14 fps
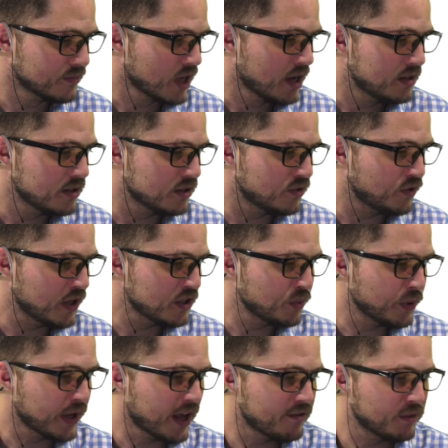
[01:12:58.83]
Does
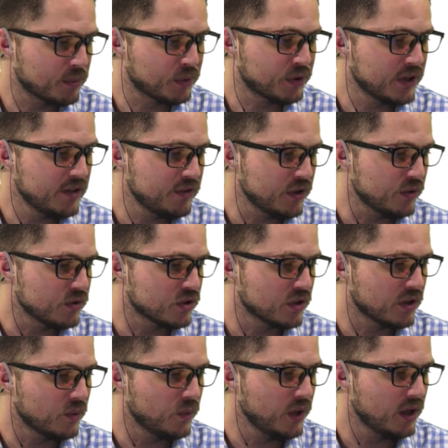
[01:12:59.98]
Facebook have a preview so
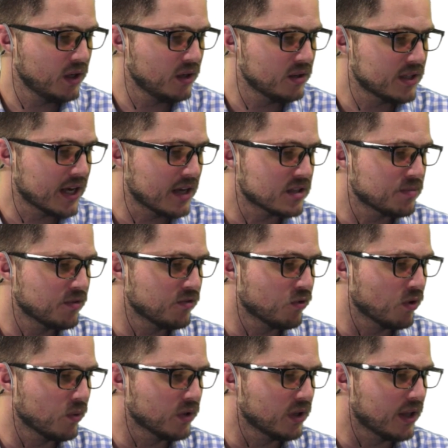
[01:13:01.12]
that we can test
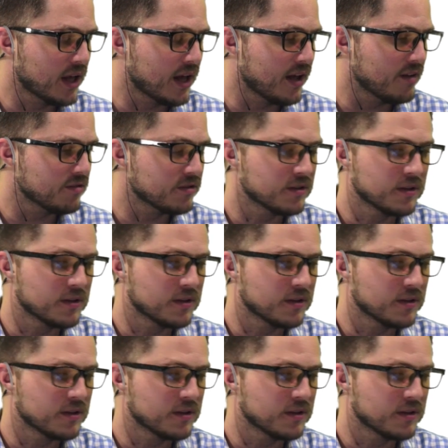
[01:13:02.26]
before we're live?